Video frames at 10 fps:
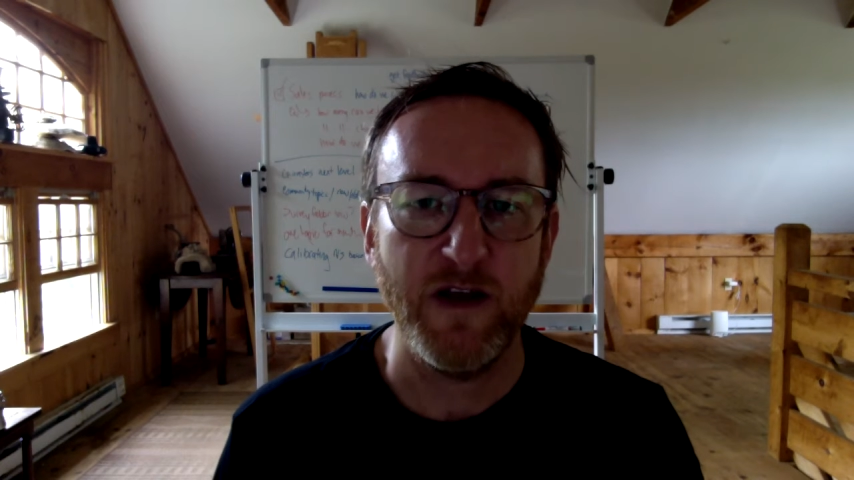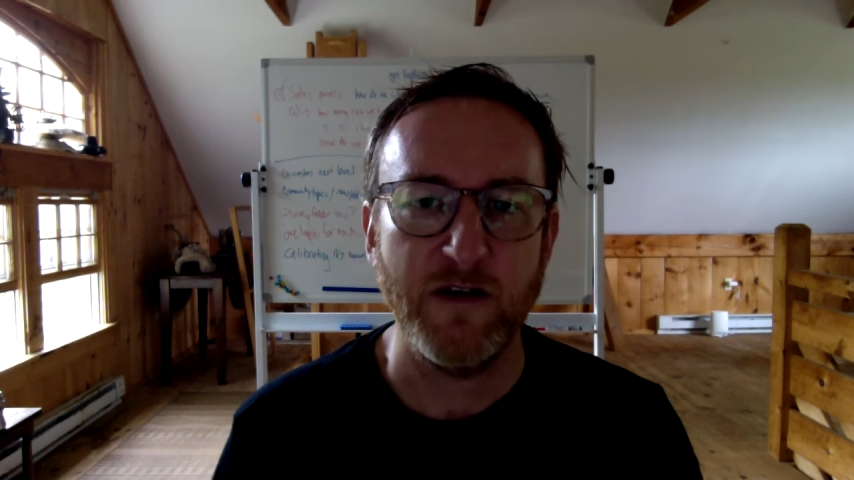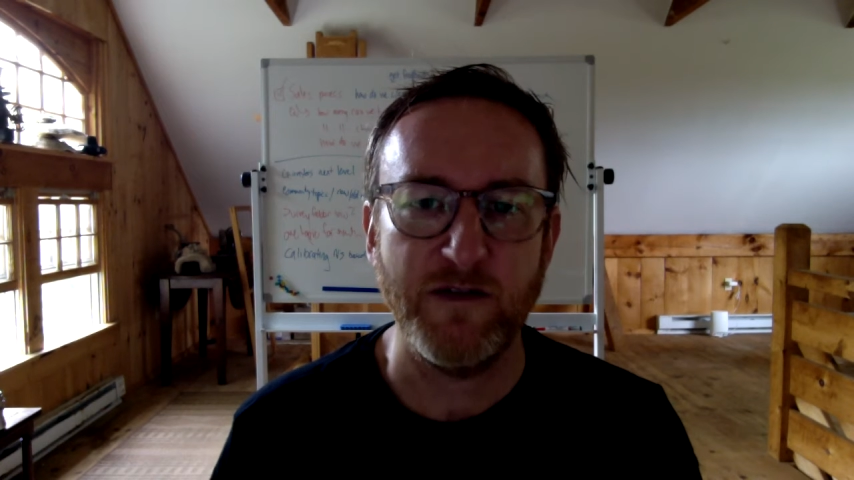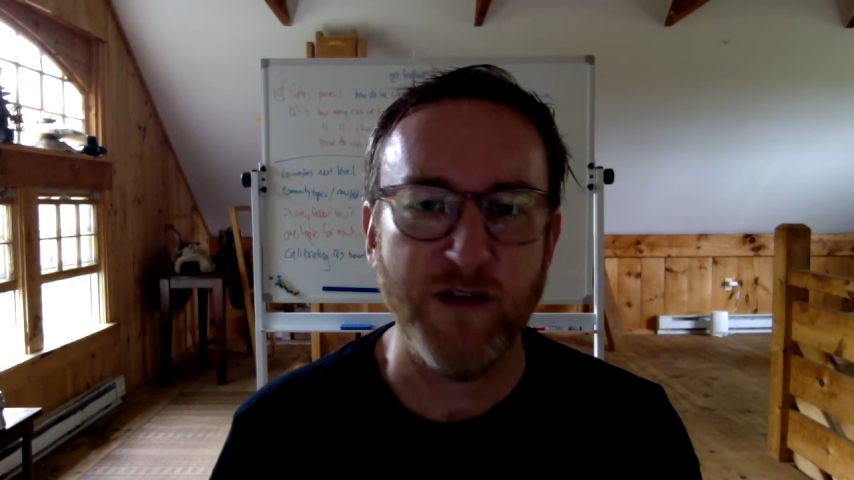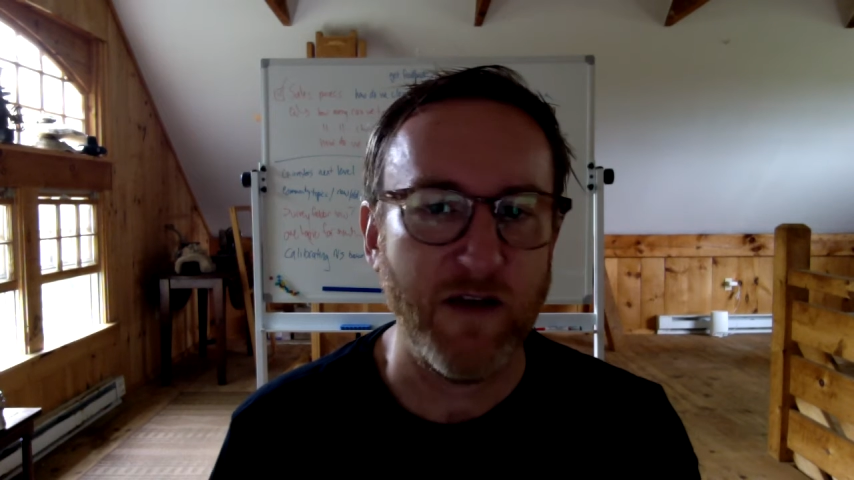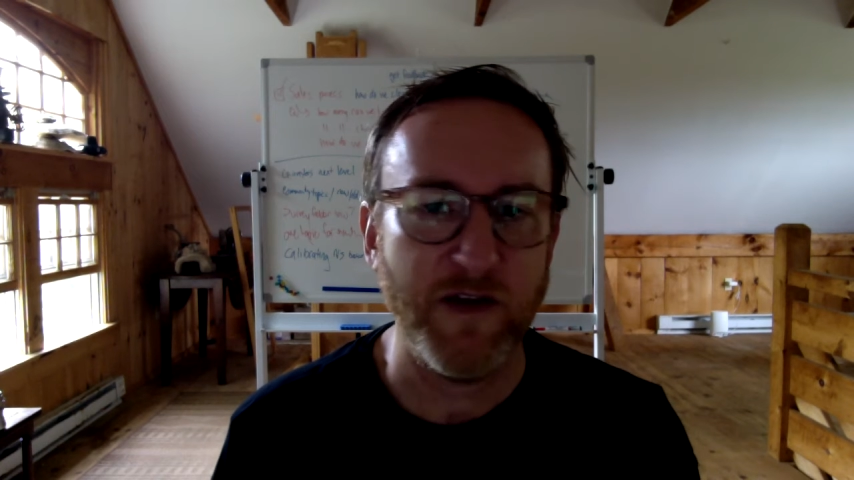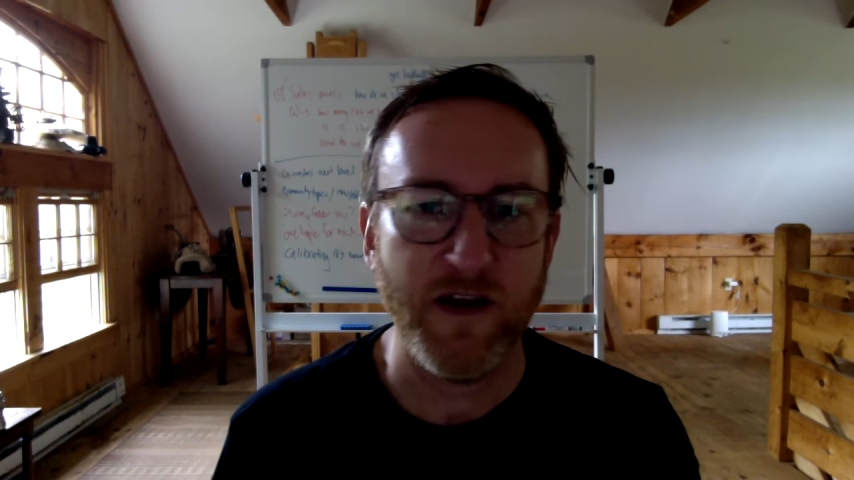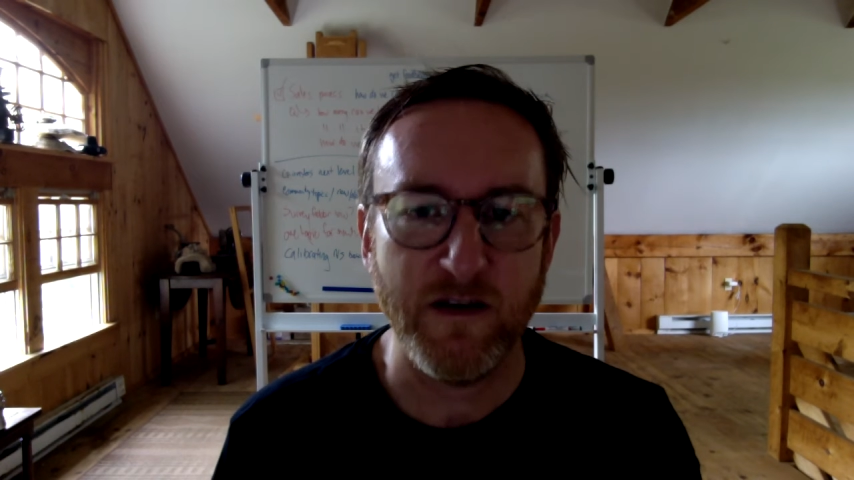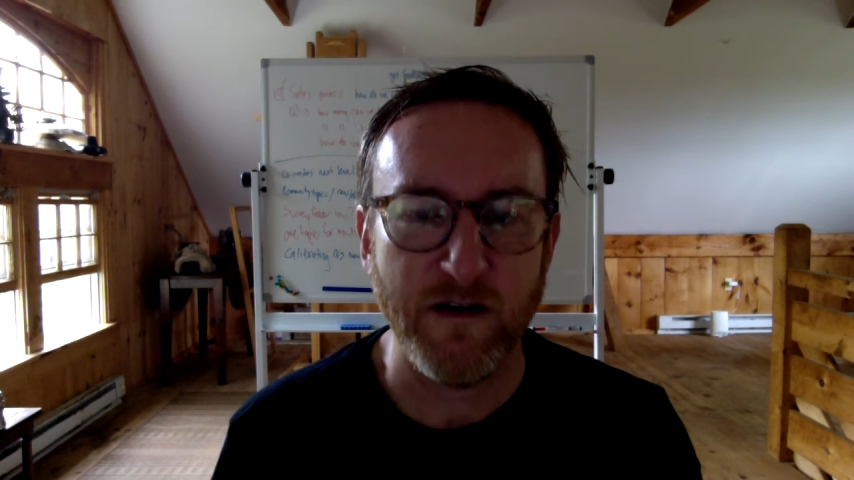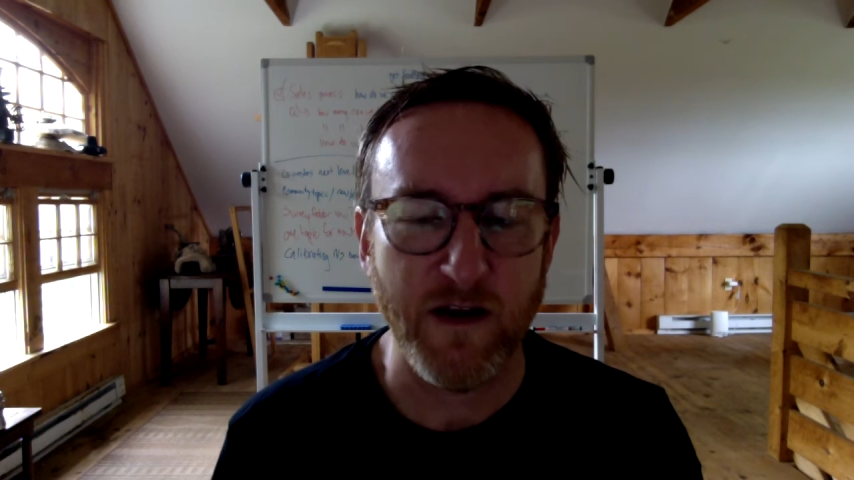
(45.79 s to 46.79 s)
saving
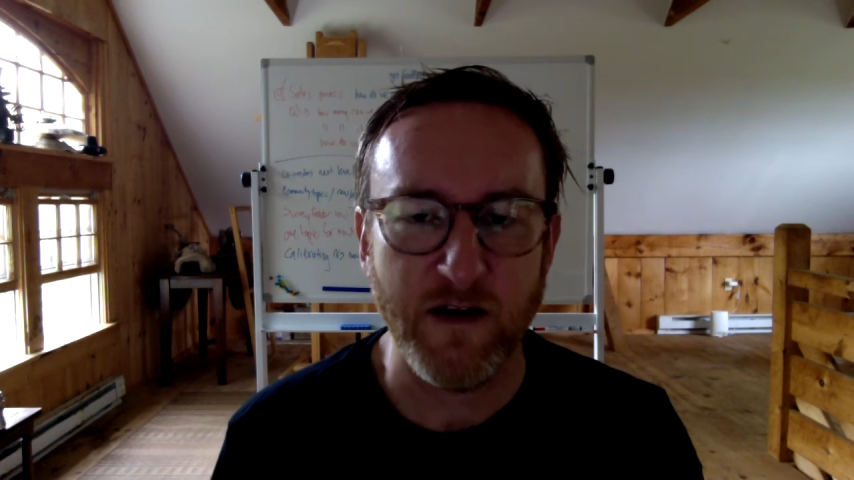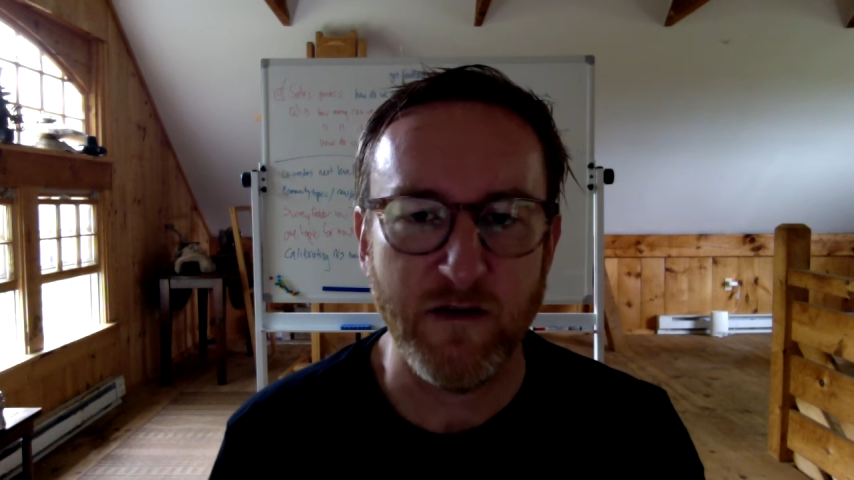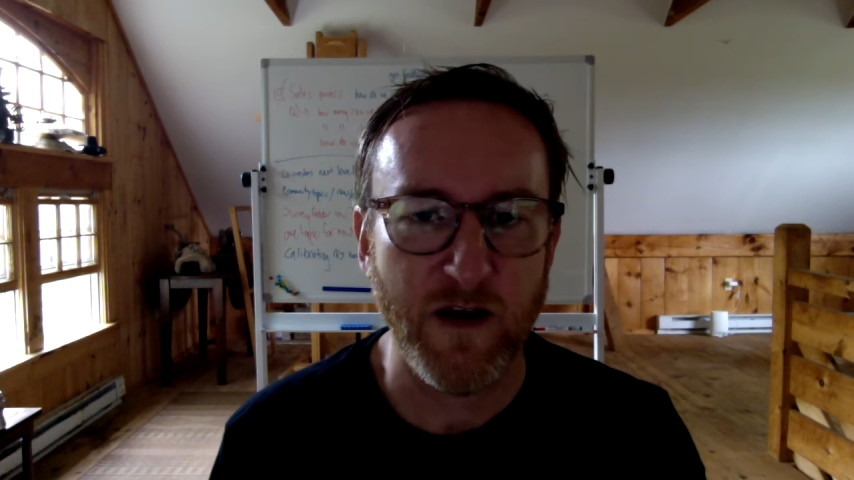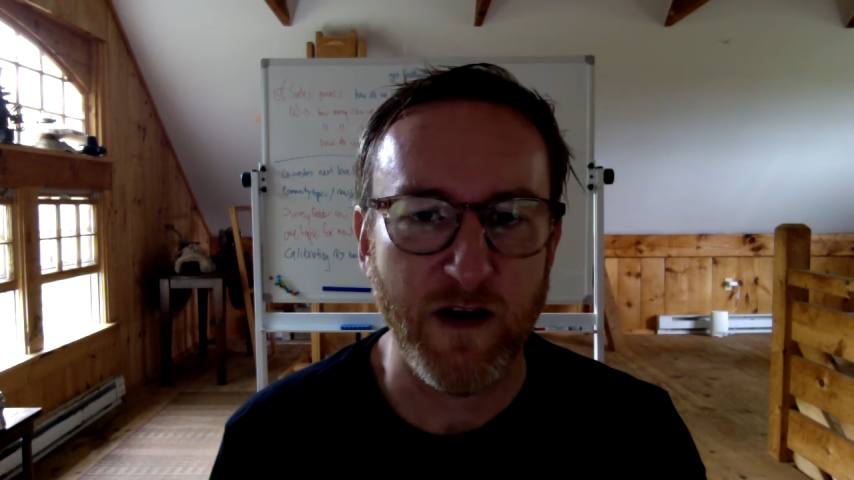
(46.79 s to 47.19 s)
and